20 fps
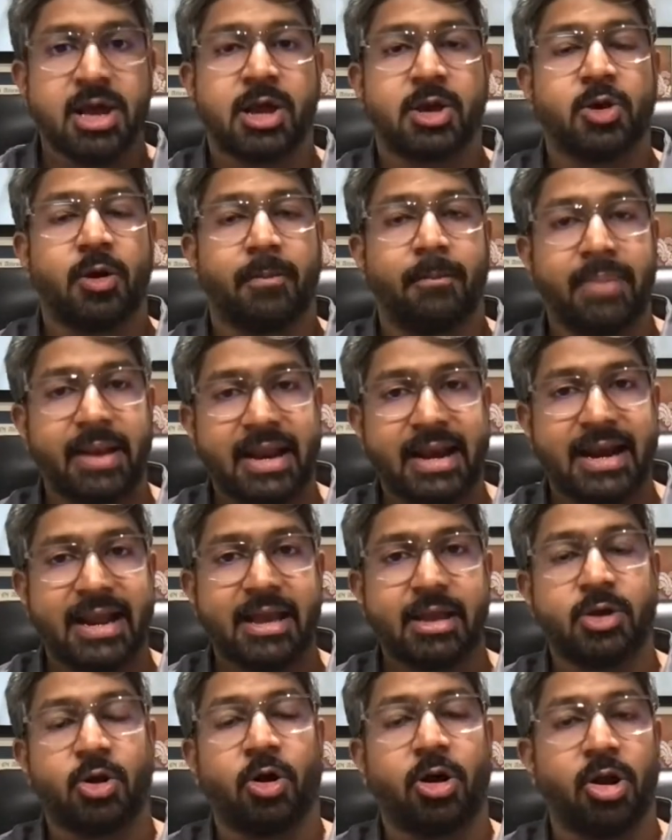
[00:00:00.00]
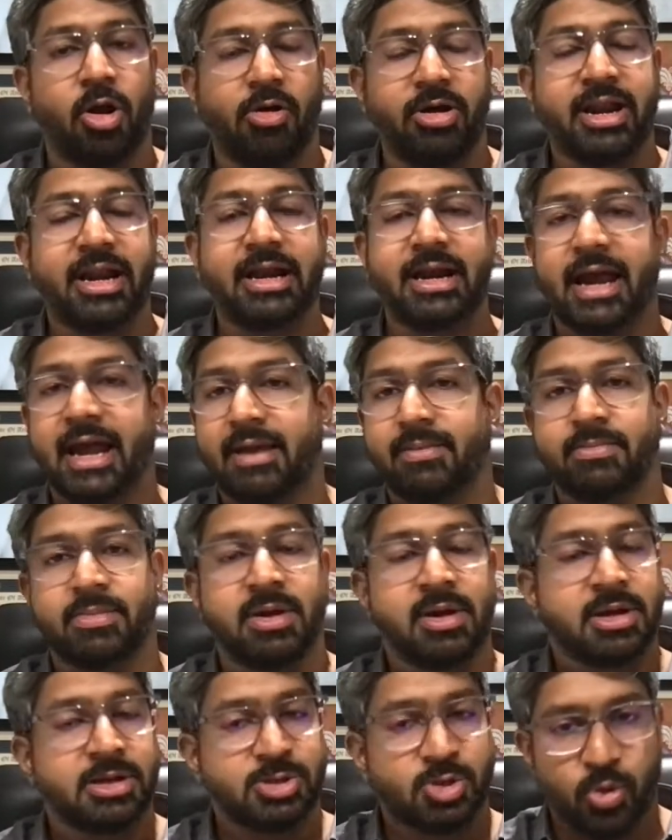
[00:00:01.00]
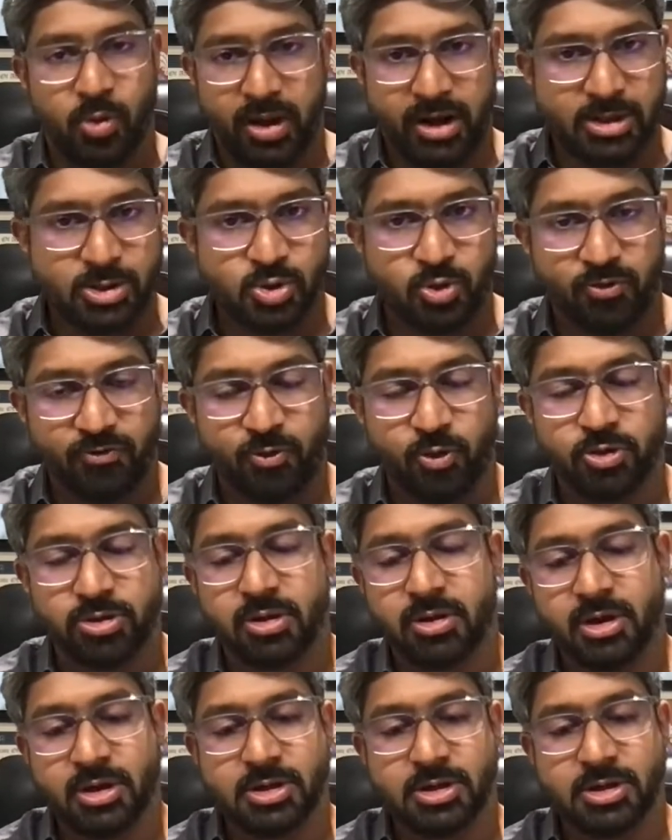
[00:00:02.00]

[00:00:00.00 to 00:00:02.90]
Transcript: your bleeding, your clotting time, so on and so forth.